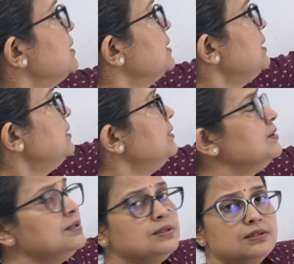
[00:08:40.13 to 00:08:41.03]
then
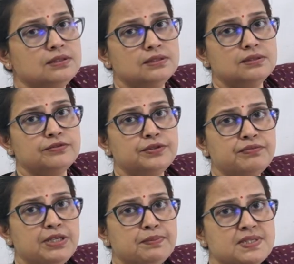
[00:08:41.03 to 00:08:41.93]

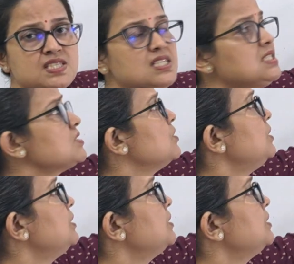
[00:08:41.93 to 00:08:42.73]
50% is called